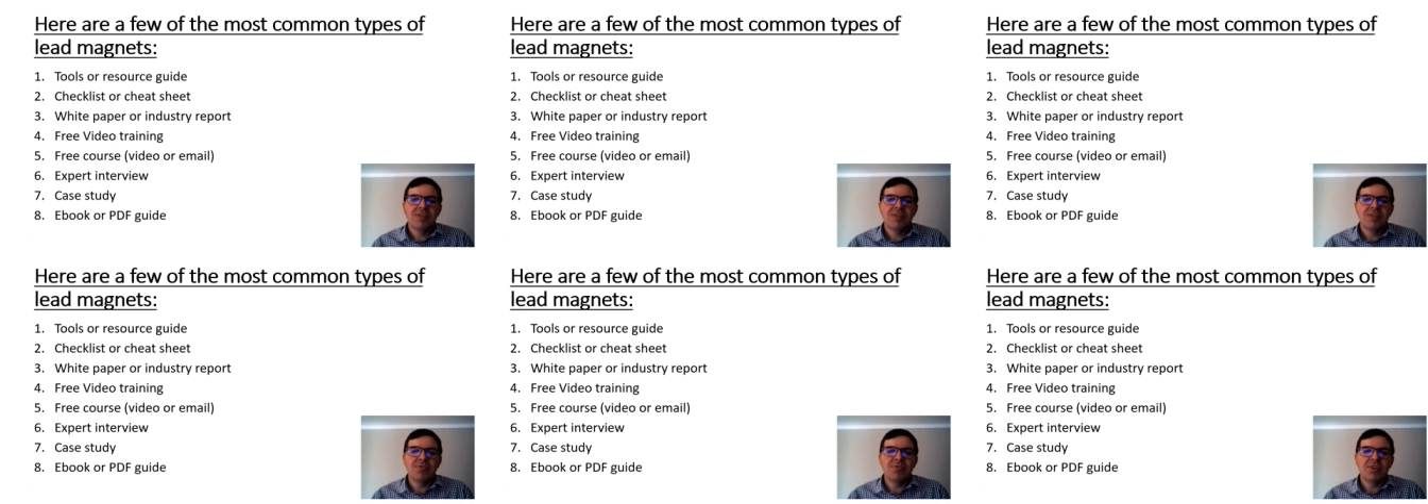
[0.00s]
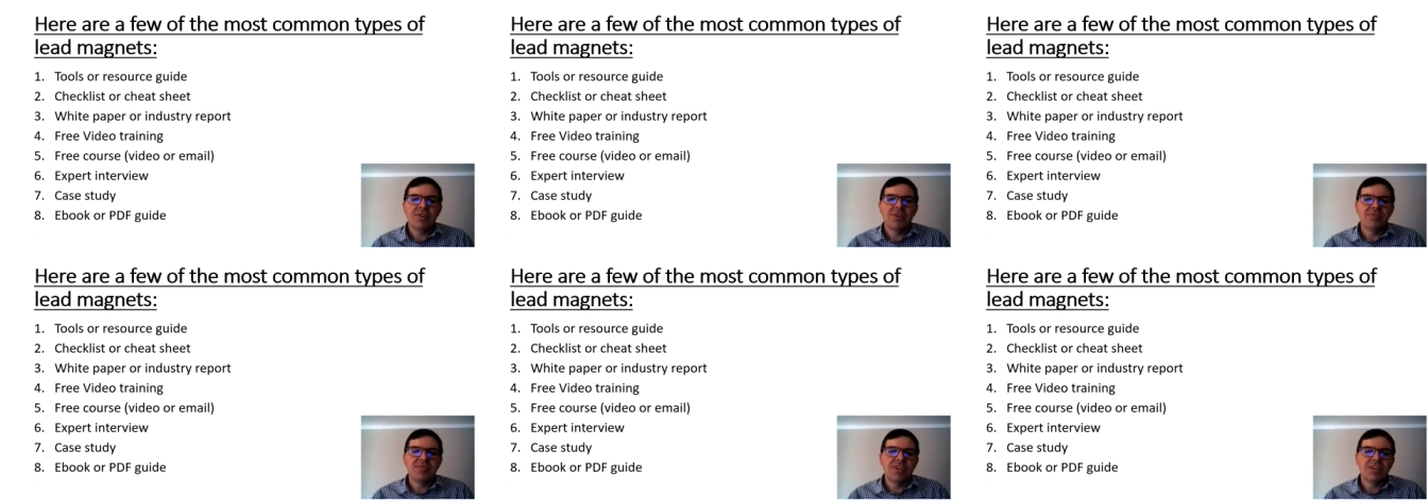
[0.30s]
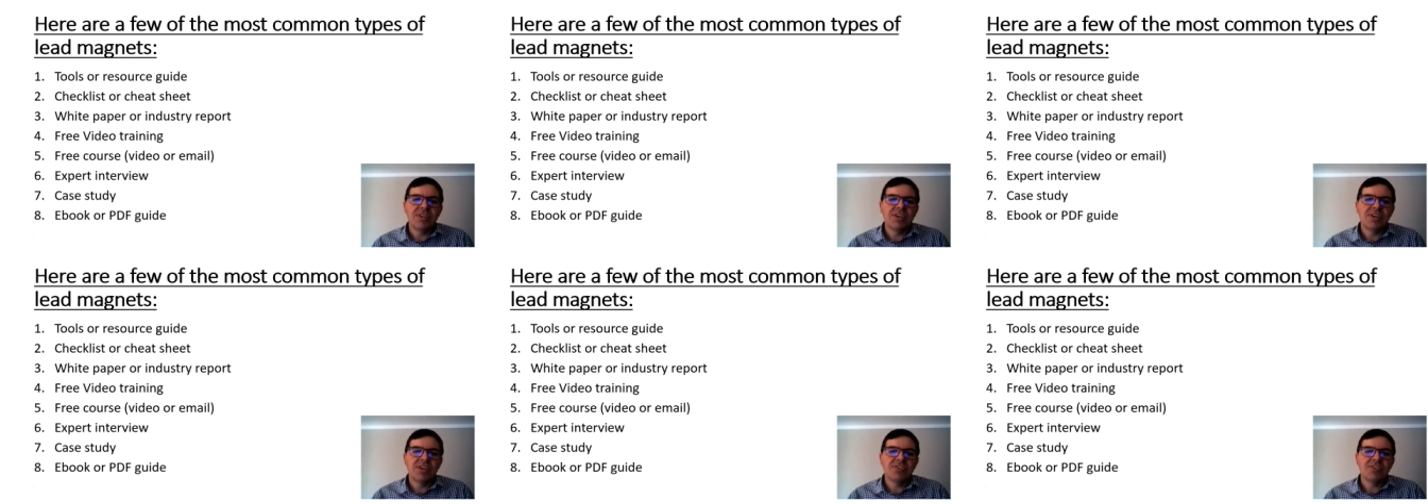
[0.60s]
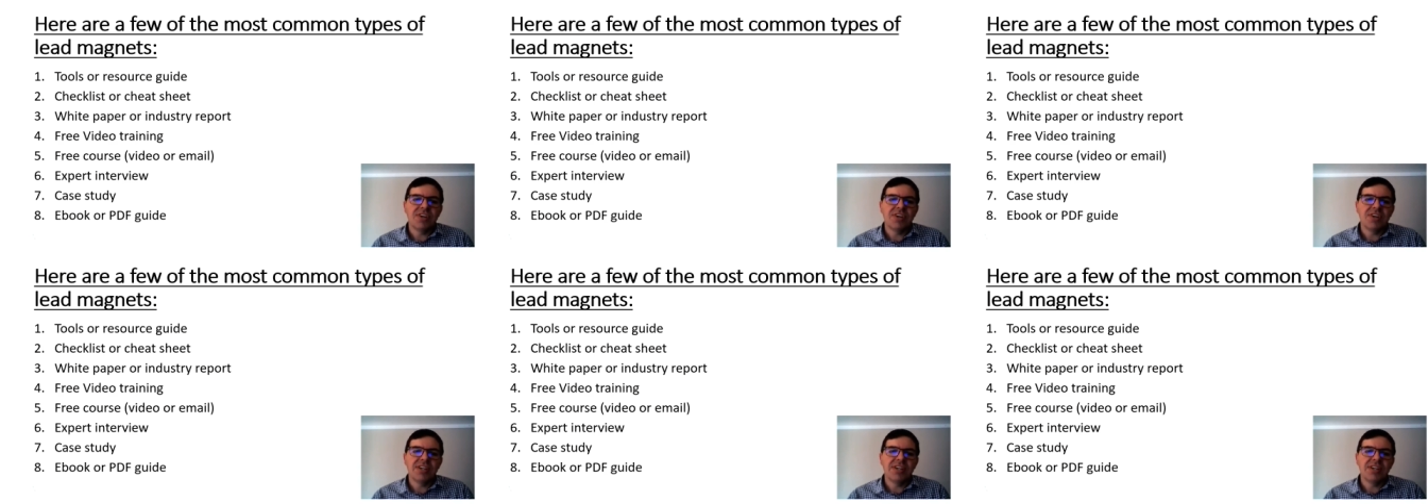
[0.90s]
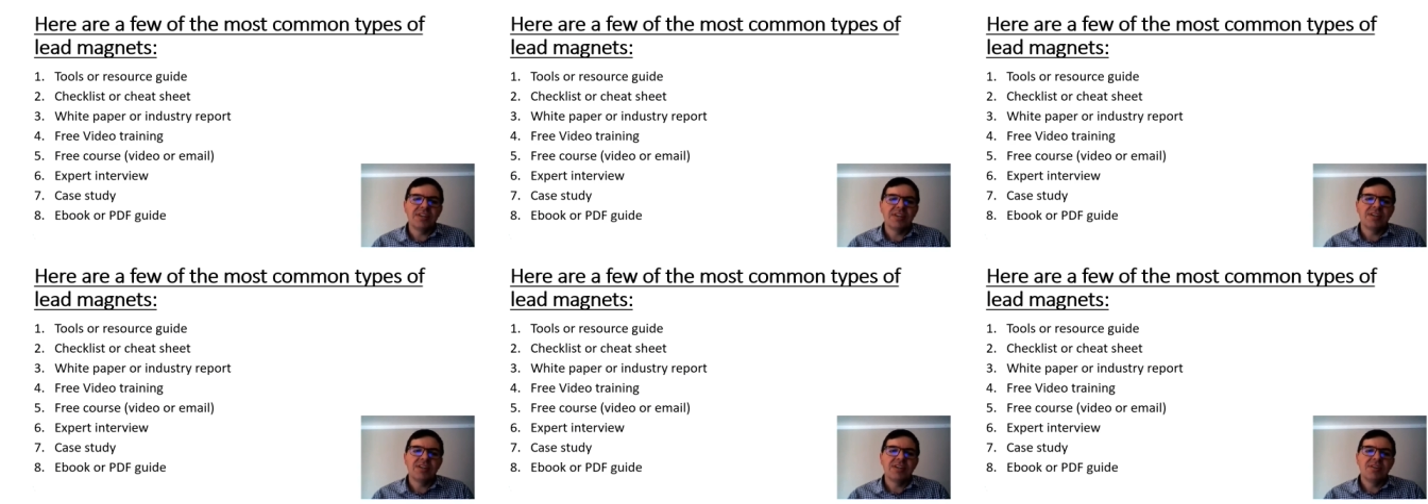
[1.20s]
free video
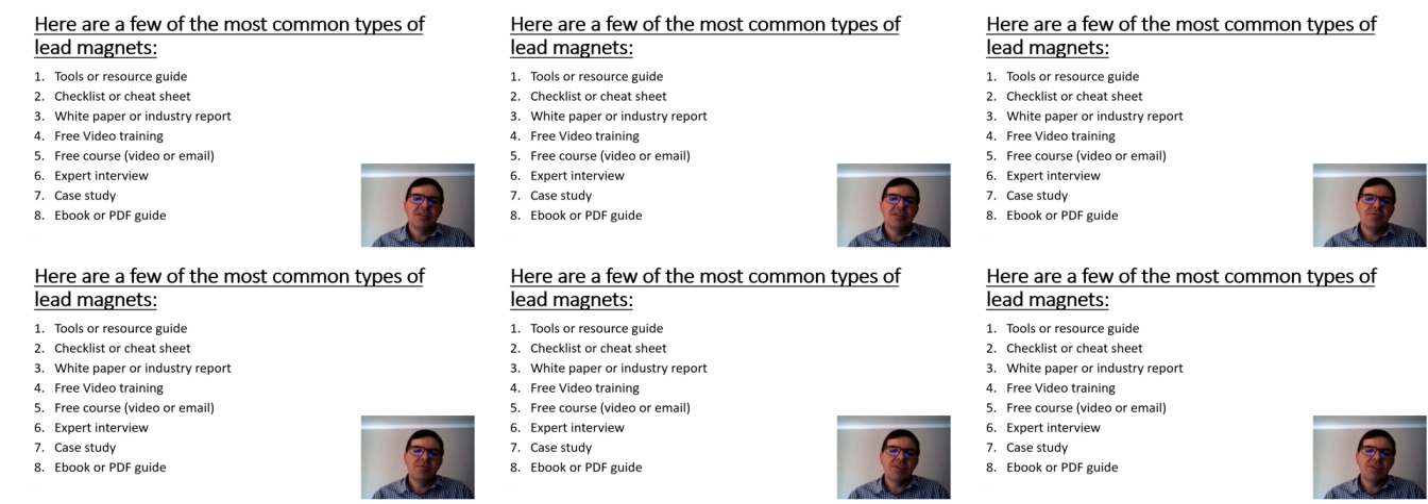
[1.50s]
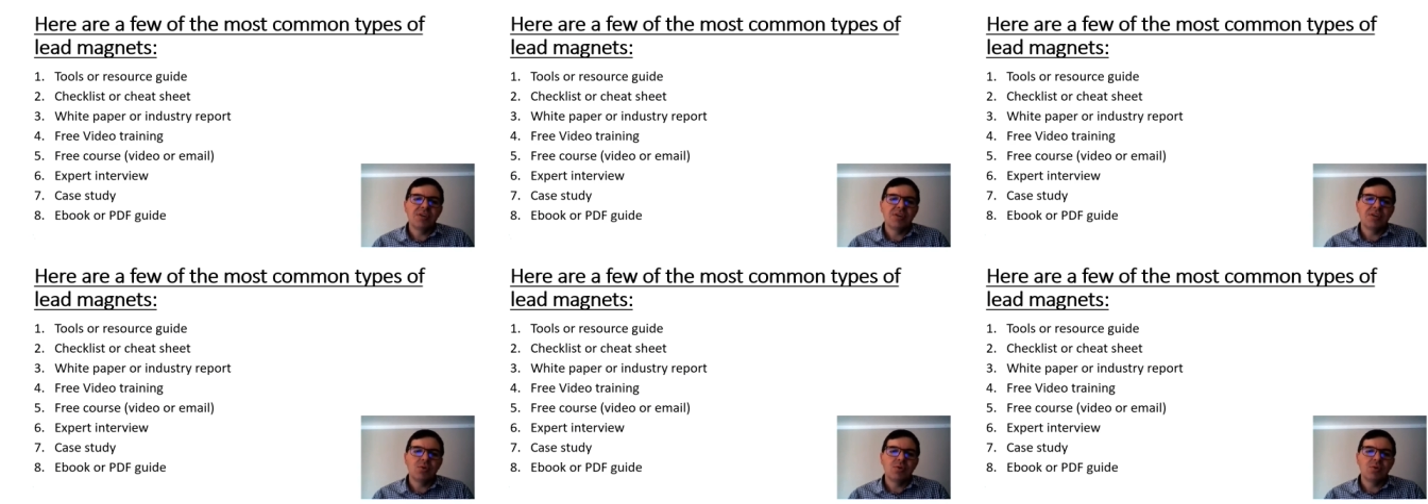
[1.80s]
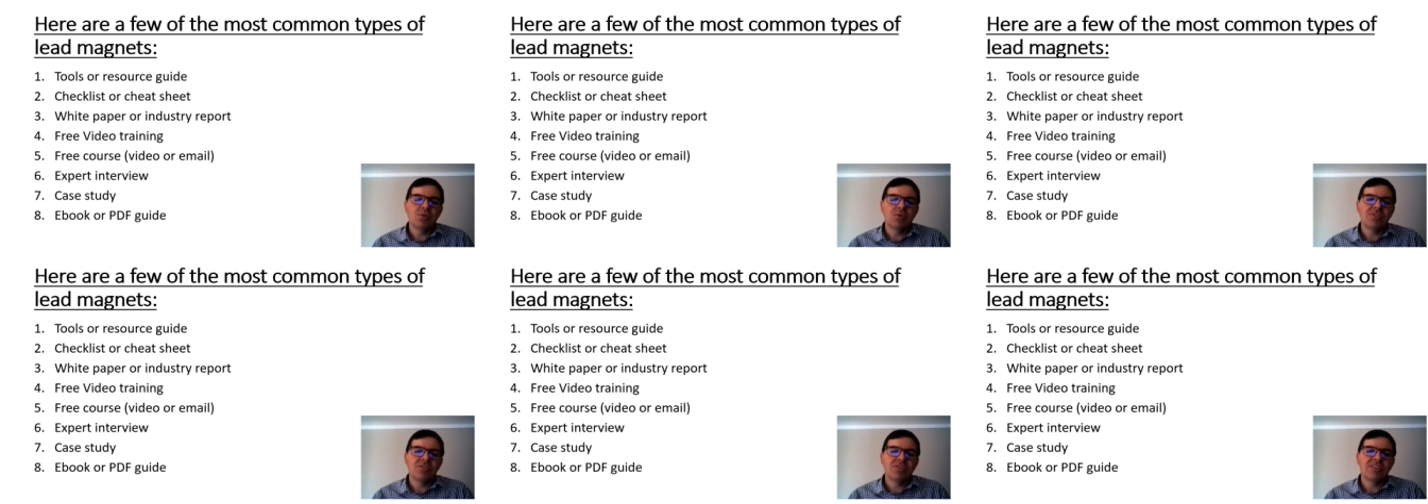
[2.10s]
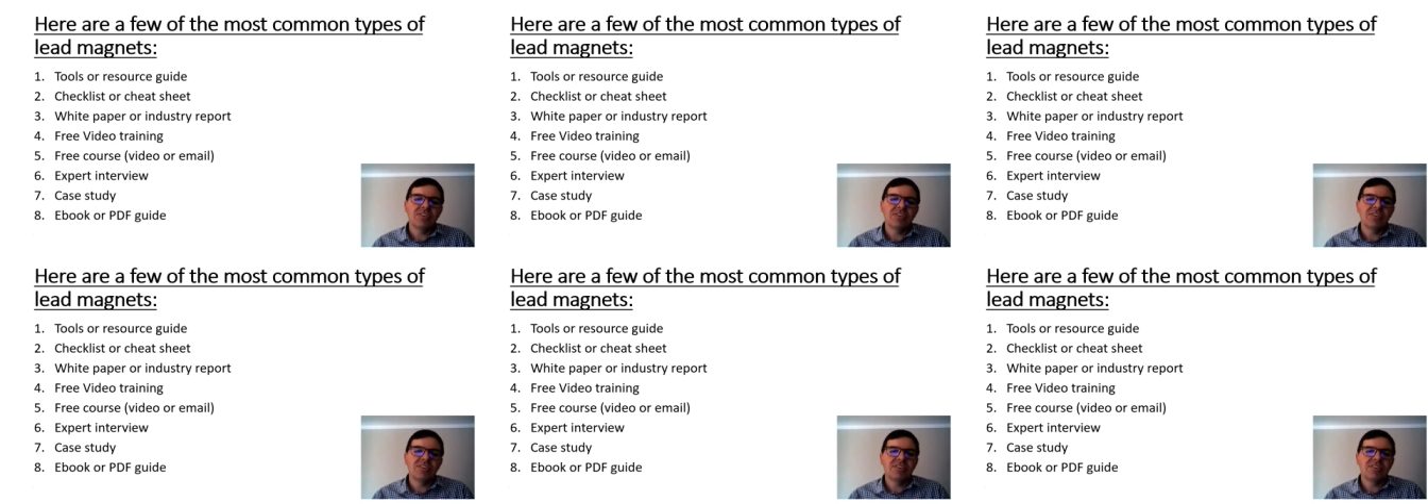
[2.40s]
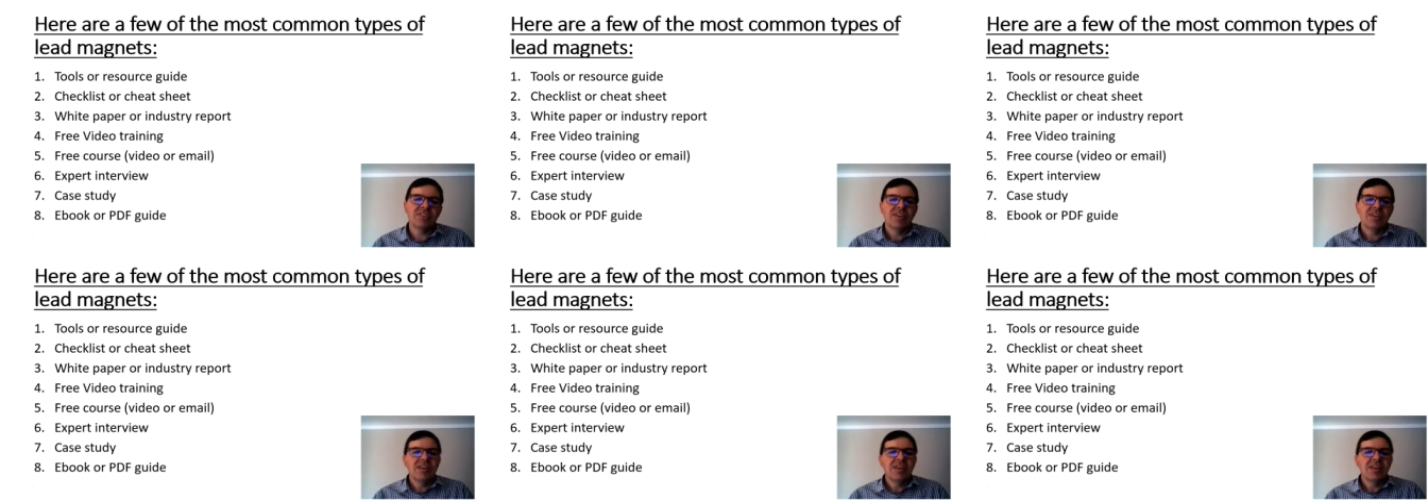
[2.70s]
training, free courses,